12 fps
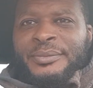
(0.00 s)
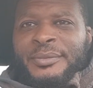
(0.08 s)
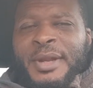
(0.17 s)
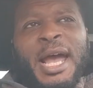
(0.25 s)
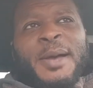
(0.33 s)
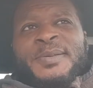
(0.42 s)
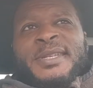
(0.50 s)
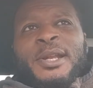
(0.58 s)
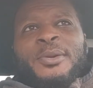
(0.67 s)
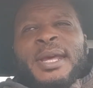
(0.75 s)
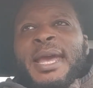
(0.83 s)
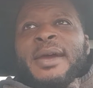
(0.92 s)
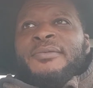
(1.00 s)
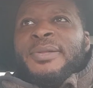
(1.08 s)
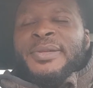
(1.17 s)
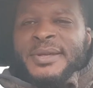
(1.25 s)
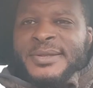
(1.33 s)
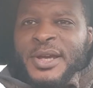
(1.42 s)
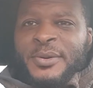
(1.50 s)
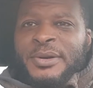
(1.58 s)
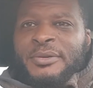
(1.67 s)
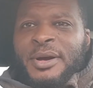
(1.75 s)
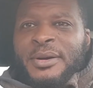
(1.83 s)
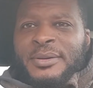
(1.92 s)
Absolutely everything's going
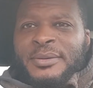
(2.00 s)
wrong.